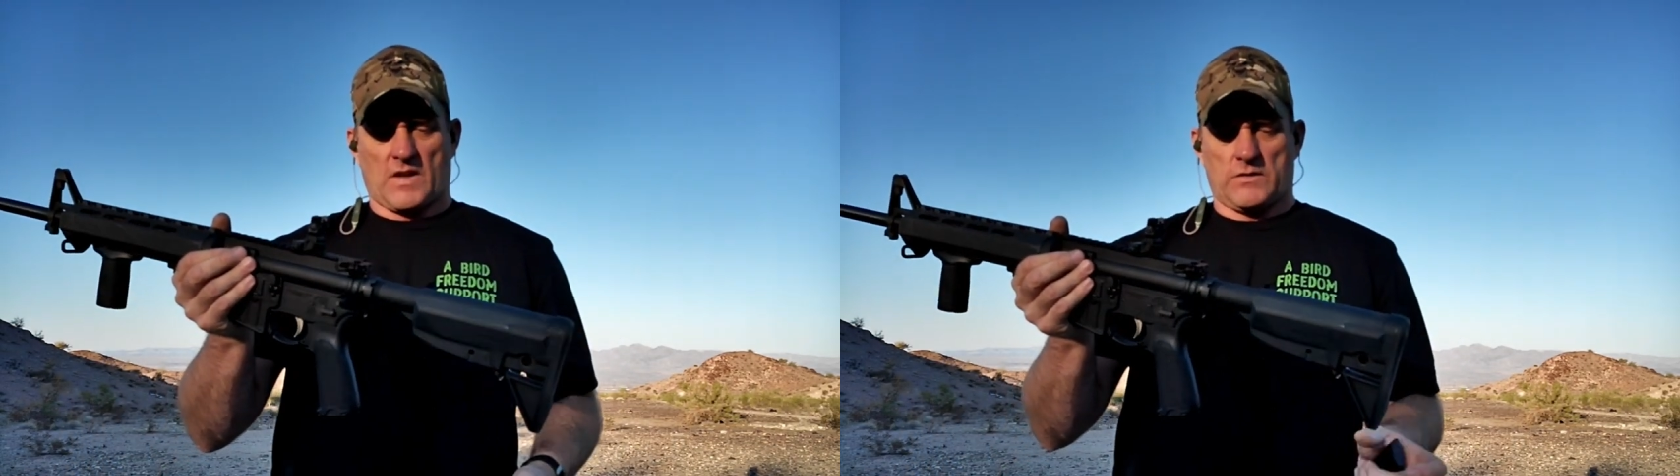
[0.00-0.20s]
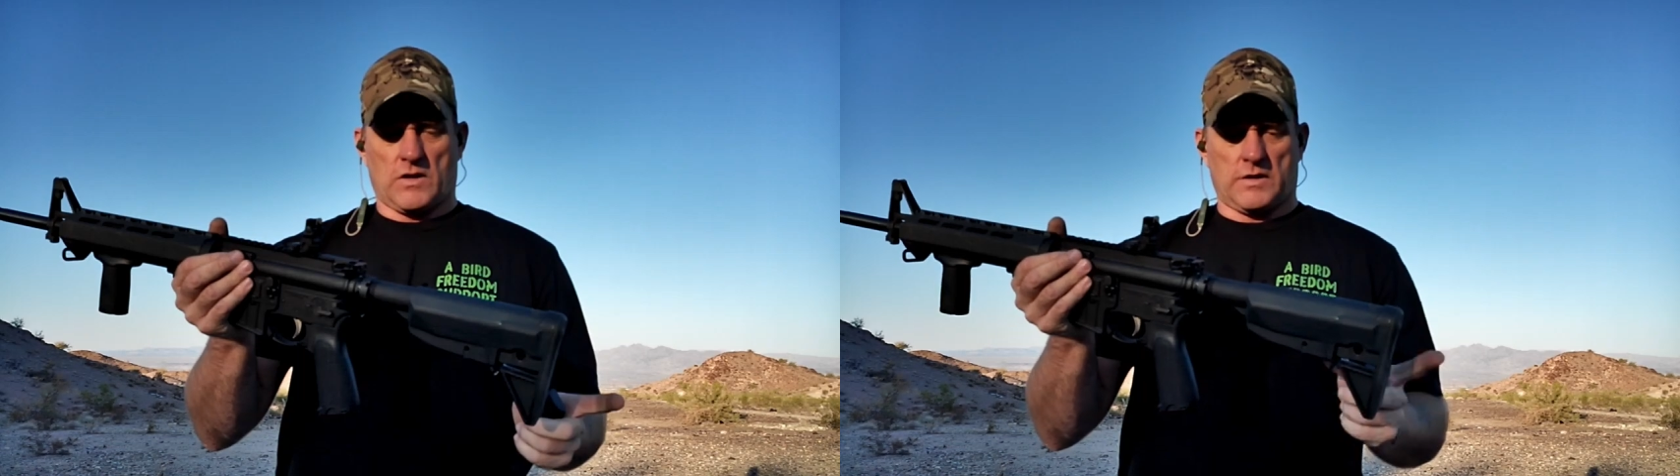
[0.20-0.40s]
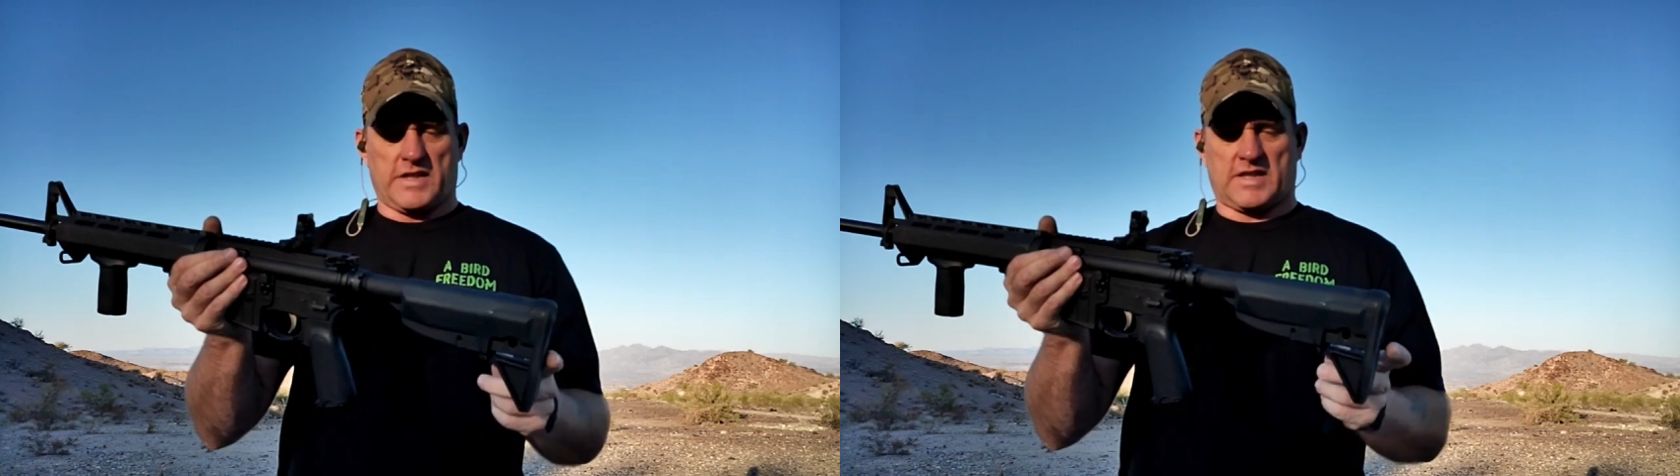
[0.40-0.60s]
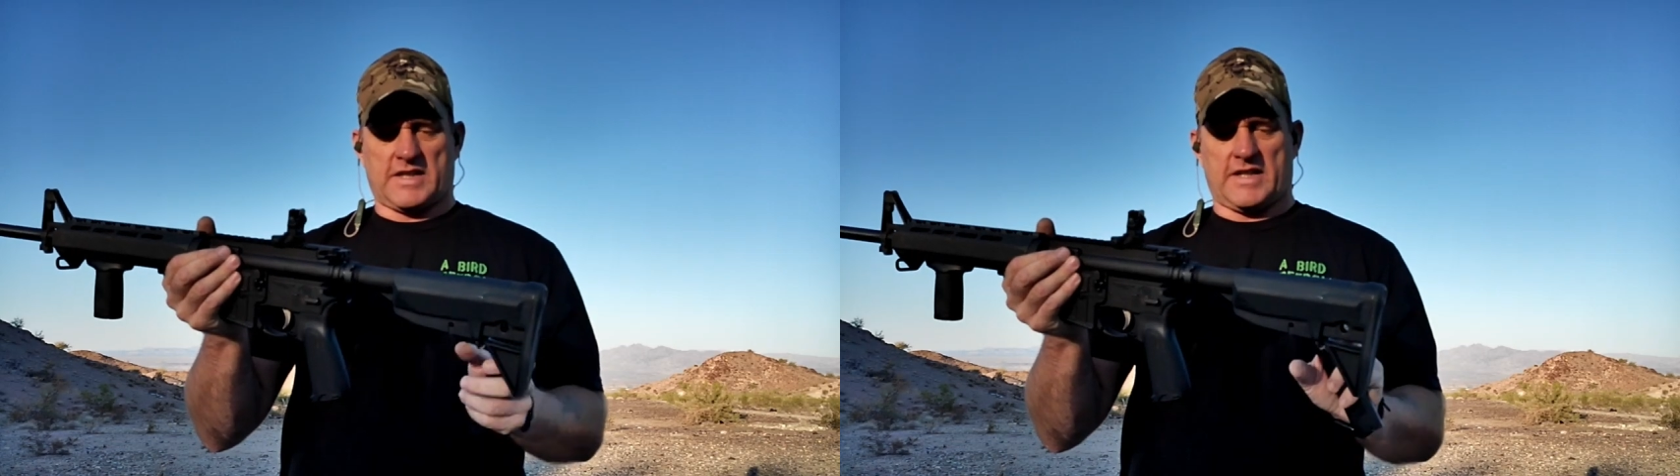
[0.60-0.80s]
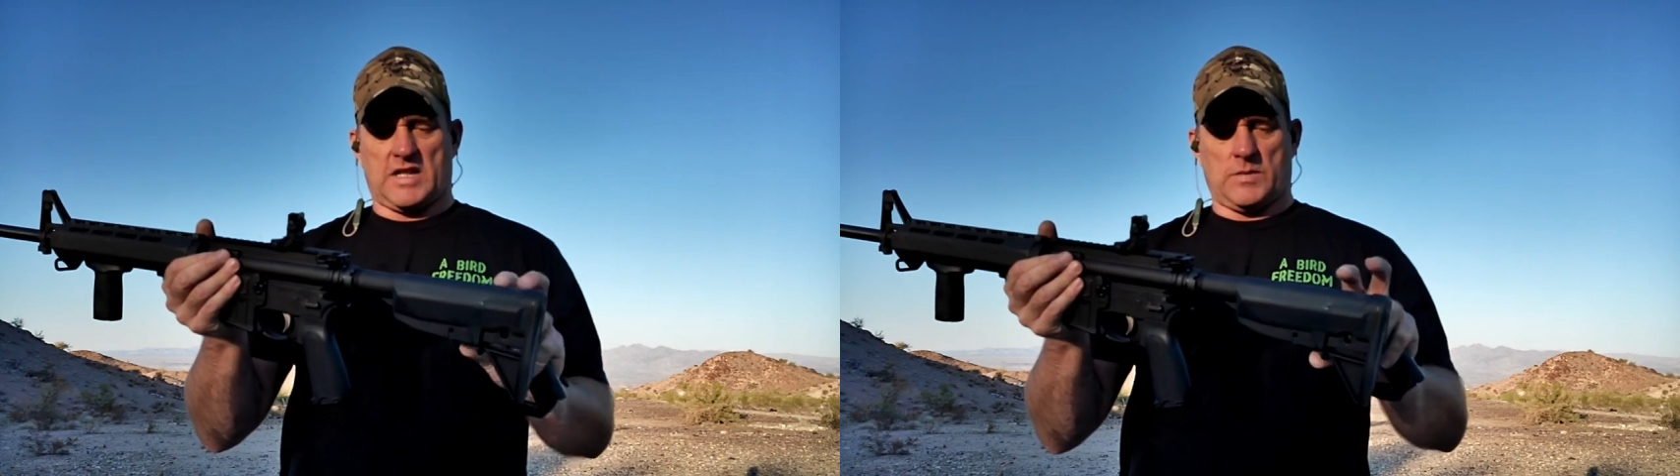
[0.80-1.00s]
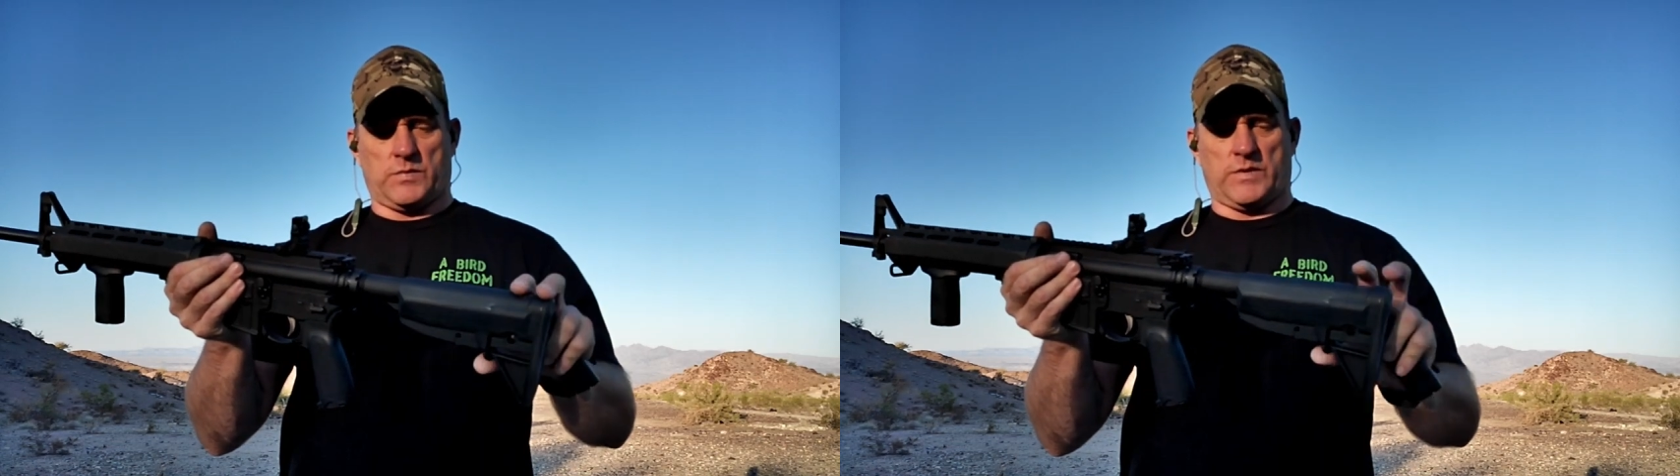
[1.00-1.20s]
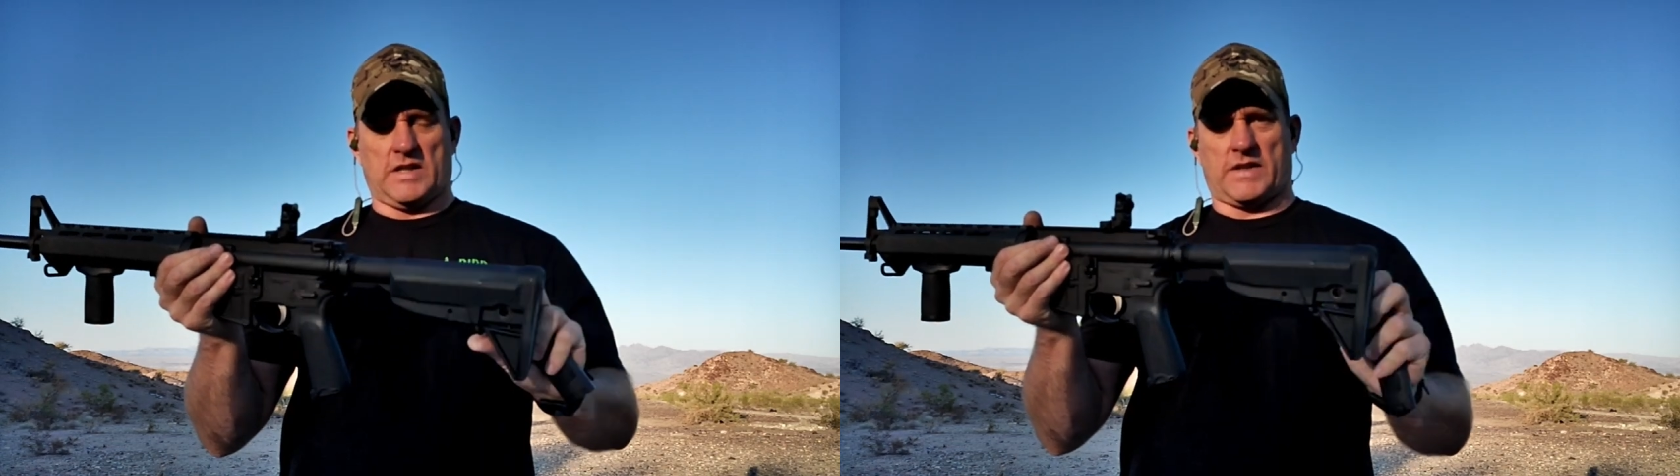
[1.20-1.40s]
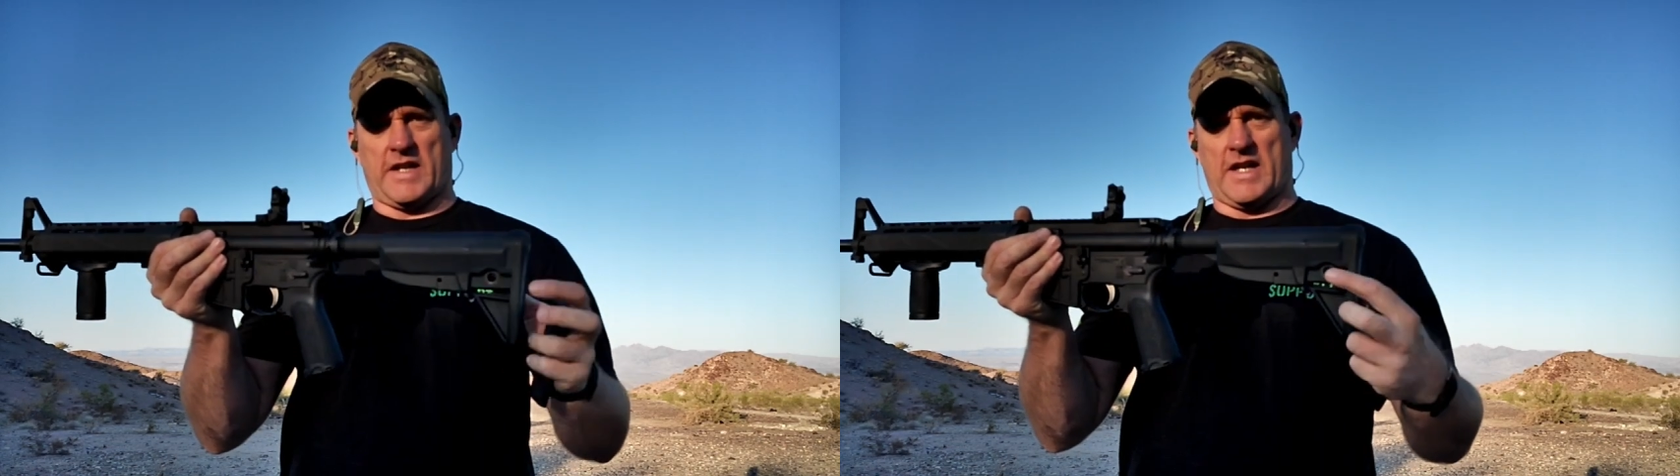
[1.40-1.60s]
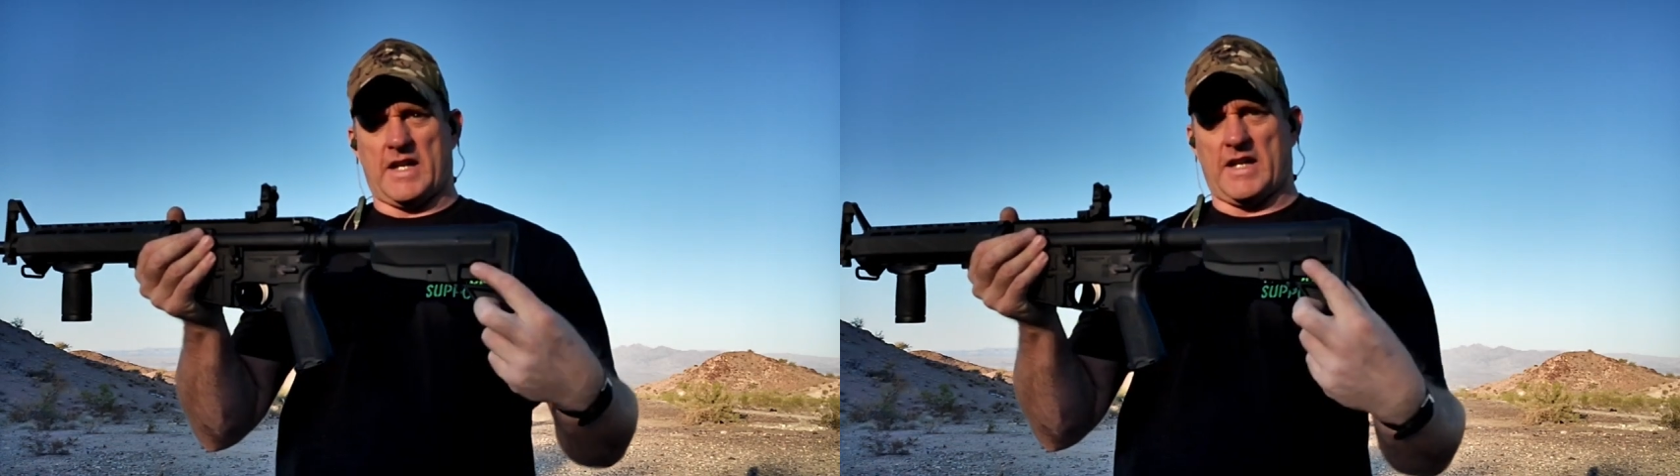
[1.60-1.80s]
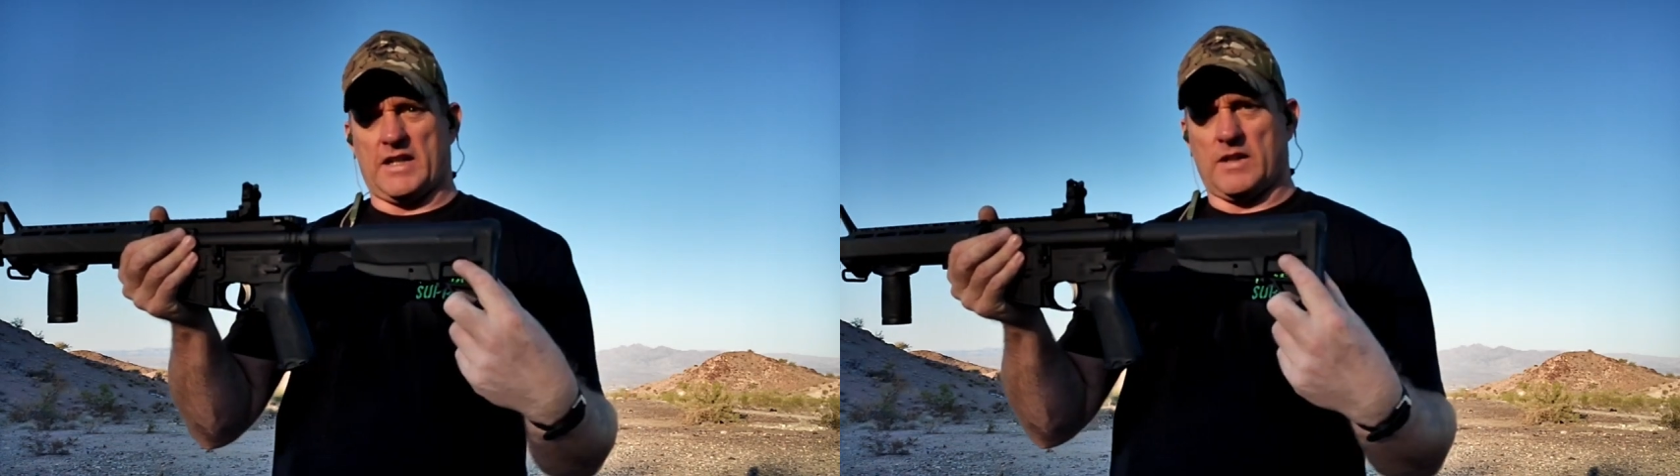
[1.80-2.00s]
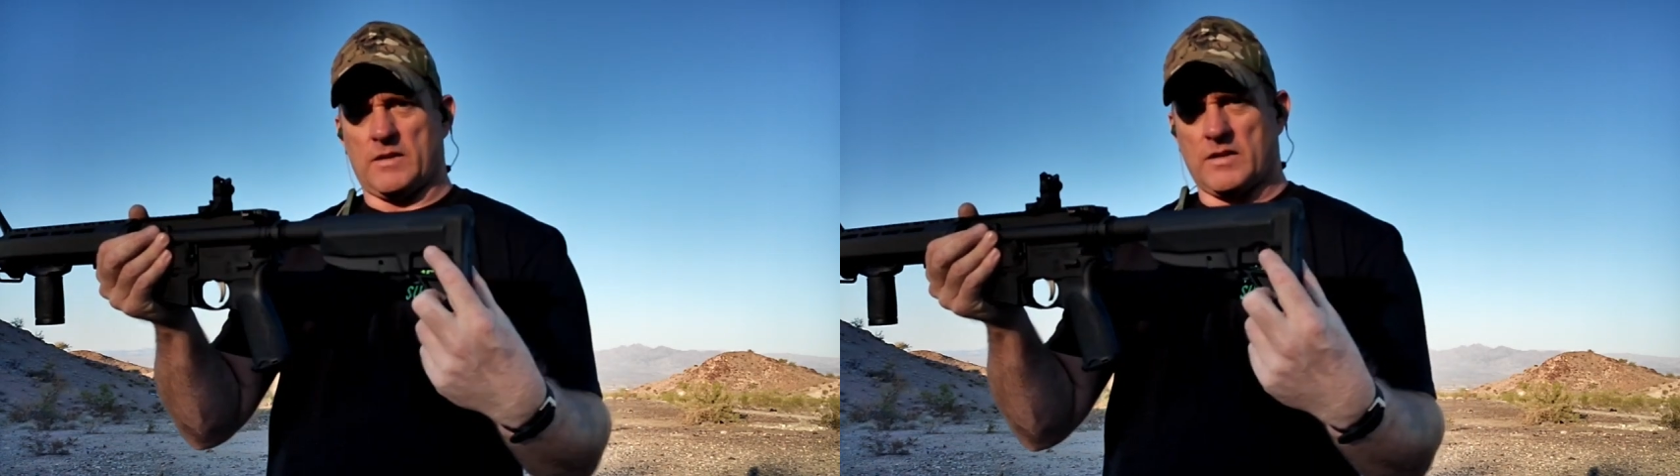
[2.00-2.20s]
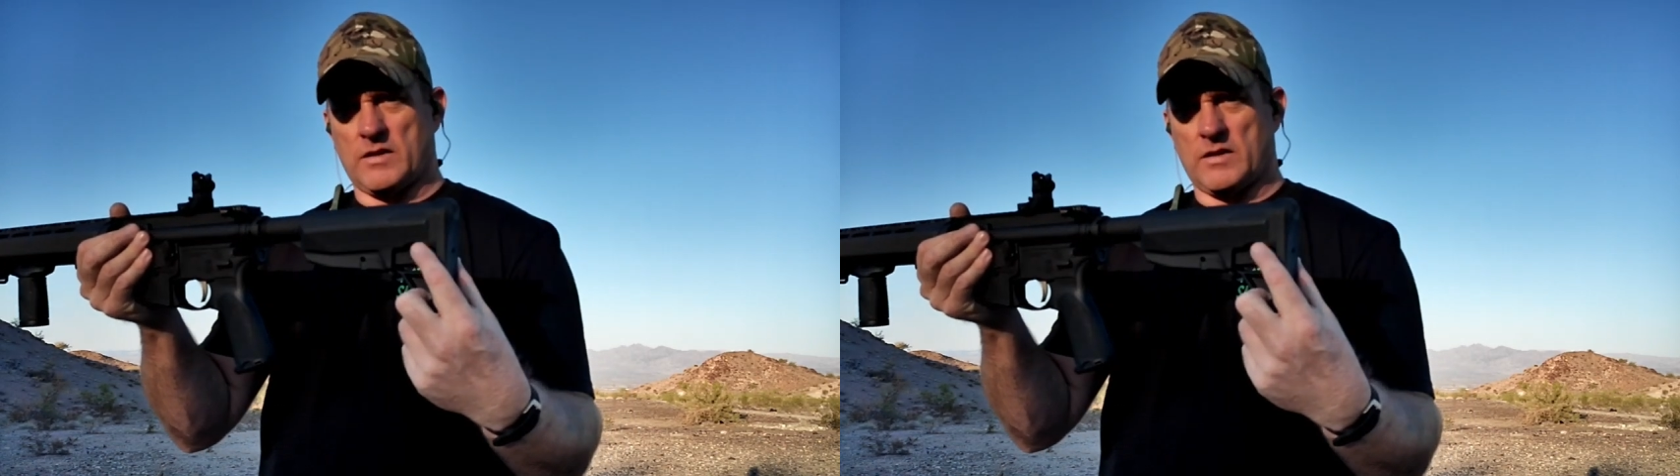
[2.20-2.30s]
You're already set up with a